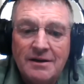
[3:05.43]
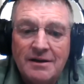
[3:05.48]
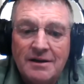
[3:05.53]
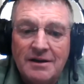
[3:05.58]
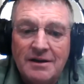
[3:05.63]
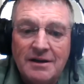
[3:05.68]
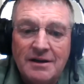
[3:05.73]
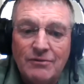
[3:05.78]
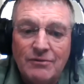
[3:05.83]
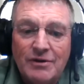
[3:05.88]

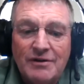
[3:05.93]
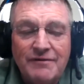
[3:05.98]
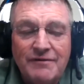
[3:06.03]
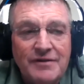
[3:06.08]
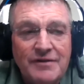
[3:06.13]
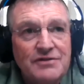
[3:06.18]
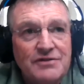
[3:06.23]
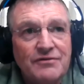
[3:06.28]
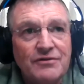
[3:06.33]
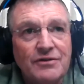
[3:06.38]
and we
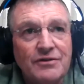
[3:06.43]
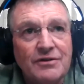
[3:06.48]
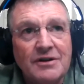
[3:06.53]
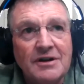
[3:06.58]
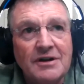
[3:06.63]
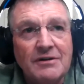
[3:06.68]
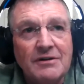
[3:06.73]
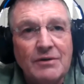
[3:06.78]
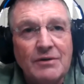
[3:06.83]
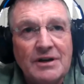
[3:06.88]
fished
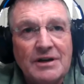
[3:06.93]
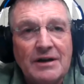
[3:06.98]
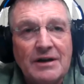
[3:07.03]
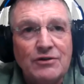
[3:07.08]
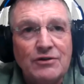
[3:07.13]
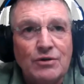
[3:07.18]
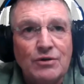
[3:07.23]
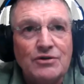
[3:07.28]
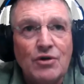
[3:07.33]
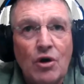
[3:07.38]
for went down
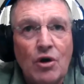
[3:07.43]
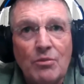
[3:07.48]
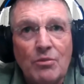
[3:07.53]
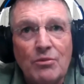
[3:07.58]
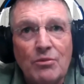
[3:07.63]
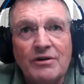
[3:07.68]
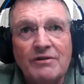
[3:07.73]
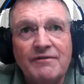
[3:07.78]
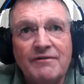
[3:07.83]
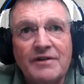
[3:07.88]
towards
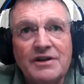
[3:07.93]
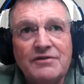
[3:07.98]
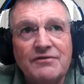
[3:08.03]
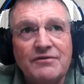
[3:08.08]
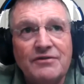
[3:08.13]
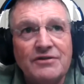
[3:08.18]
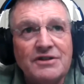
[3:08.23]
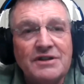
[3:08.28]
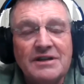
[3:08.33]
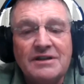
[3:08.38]
Homer and fished
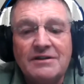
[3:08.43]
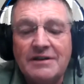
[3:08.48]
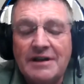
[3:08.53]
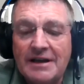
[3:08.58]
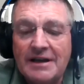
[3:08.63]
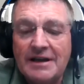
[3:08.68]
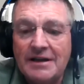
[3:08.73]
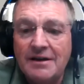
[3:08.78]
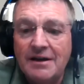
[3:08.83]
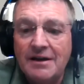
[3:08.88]
for
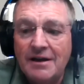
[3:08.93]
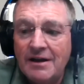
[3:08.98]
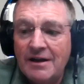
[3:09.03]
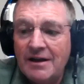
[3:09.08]
steelhead,